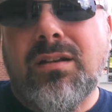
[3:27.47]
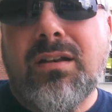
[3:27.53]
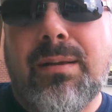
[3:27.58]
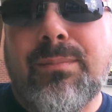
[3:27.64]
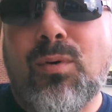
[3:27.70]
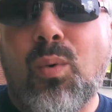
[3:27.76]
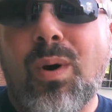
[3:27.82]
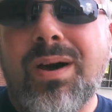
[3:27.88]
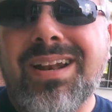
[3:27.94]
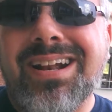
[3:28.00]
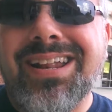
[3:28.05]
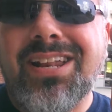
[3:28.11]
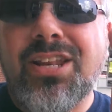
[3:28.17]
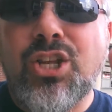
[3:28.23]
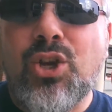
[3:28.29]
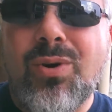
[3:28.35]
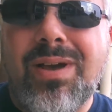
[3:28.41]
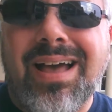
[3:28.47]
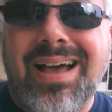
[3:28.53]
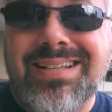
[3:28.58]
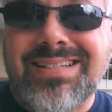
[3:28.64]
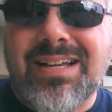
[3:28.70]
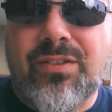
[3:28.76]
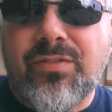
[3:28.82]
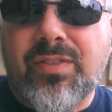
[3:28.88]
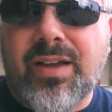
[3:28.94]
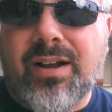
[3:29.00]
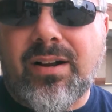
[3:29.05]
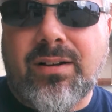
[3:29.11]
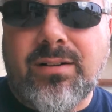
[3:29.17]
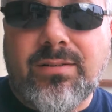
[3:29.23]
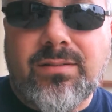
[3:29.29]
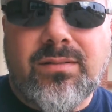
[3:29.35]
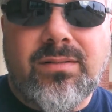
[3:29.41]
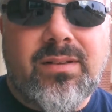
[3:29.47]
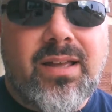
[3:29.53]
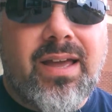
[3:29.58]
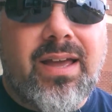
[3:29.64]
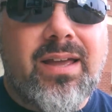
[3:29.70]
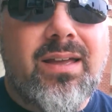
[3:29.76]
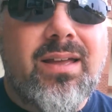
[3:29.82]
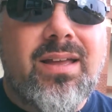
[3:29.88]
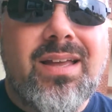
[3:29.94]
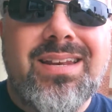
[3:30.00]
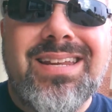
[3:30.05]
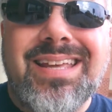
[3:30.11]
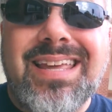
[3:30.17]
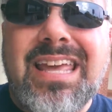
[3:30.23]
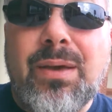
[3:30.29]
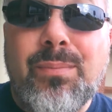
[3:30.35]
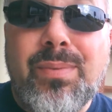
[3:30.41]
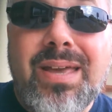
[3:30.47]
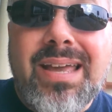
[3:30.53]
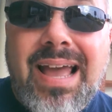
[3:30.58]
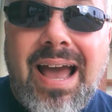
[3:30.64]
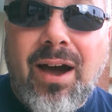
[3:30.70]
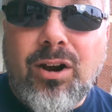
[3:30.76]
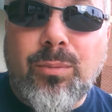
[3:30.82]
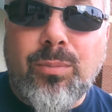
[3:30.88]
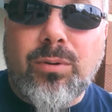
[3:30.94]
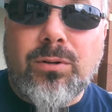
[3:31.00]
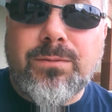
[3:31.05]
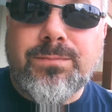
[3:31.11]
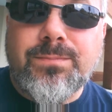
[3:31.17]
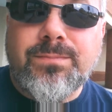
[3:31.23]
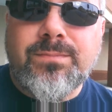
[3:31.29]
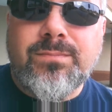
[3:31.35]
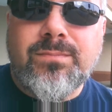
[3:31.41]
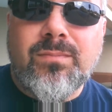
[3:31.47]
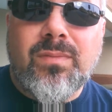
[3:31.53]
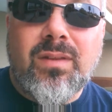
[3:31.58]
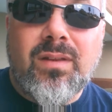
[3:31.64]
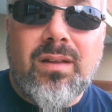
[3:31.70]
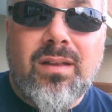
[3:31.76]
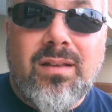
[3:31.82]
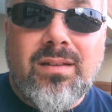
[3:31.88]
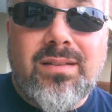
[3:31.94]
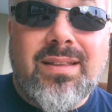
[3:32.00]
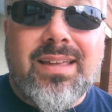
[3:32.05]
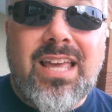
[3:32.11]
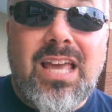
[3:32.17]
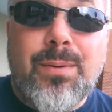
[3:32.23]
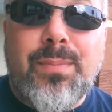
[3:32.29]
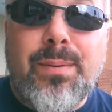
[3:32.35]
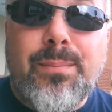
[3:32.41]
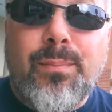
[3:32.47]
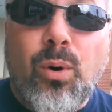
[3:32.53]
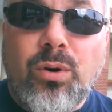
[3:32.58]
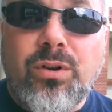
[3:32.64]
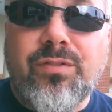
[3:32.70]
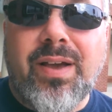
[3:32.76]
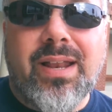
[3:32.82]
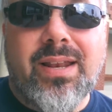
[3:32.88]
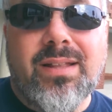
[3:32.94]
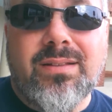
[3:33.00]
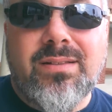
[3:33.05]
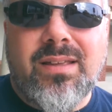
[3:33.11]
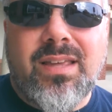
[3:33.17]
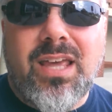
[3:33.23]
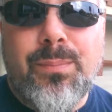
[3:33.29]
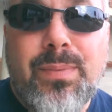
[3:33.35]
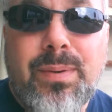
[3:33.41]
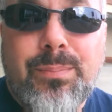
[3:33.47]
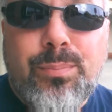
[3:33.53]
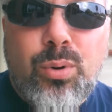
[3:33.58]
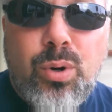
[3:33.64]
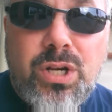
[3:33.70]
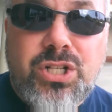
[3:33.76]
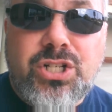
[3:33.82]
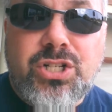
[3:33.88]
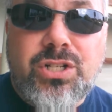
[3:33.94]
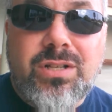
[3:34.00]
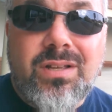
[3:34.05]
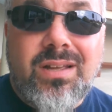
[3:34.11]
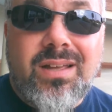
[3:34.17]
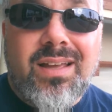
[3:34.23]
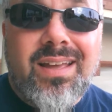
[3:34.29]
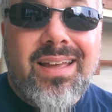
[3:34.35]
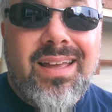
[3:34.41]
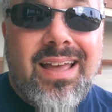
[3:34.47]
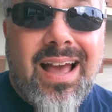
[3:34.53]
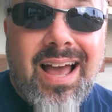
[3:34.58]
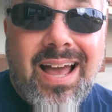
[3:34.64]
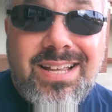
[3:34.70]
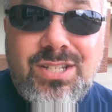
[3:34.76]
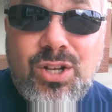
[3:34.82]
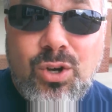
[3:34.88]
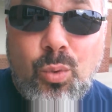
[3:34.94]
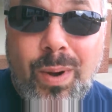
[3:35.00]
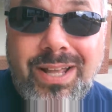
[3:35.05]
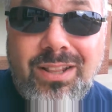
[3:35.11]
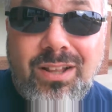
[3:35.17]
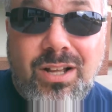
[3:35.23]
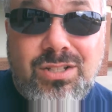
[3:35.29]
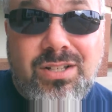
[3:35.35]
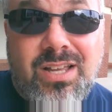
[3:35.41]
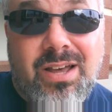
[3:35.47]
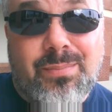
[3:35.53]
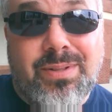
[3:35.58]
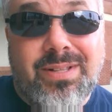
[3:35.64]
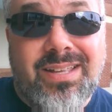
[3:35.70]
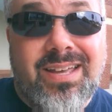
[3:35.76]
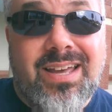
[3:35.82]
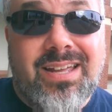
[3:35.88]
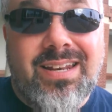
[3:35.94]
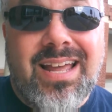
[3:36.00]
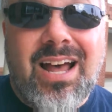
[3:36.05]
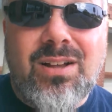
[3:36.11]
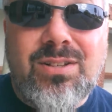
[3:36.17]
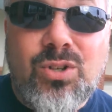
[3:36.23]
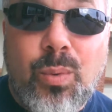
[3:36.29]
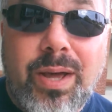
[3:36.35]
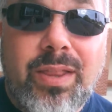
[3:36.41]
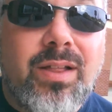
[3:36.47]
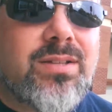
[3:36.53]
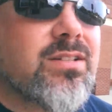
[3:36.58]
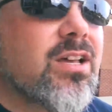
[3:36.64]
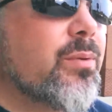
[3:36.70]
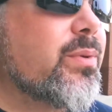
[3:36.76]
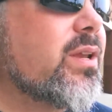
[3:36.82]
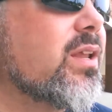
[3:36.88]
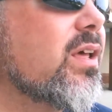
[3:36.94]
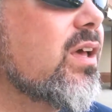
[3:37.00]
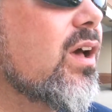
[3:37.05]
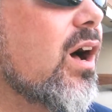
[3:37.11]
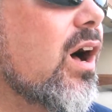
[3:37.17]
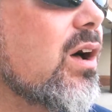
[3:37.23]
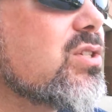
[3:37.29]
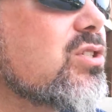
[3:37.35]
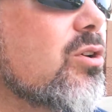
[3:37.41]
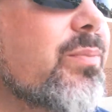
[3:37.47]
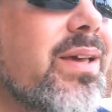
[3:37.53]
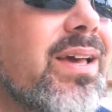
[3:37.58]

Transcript: Number one, I need you guys out there, okay, to keep me accountable, to keep me motivated, to keep me pushed. How's the weight loss coming, Ken? How's the weight loss coming? Also,